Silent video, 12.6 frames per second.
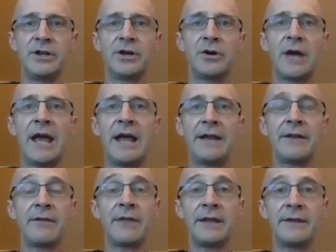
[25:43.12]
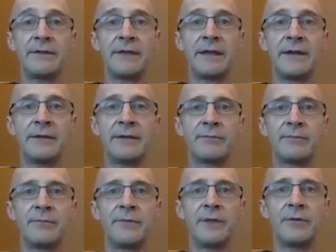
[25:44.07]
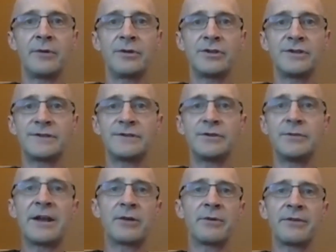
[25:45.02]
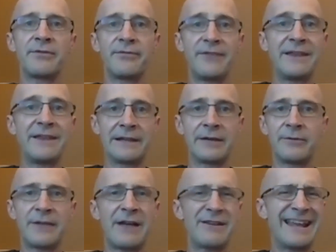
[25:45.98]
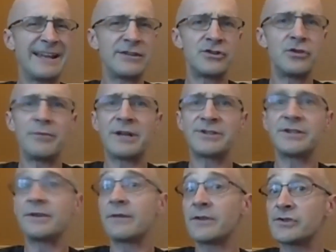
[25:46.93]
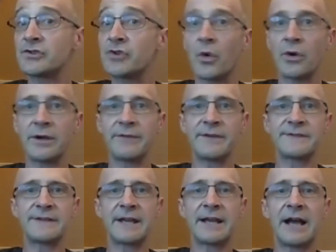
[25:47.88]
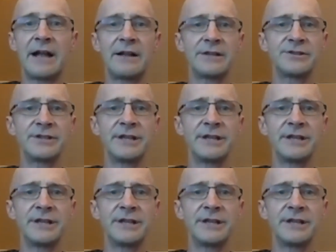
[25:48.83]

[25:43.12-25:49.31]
and they would just do better with feeling without getting too much into the story of the psychology.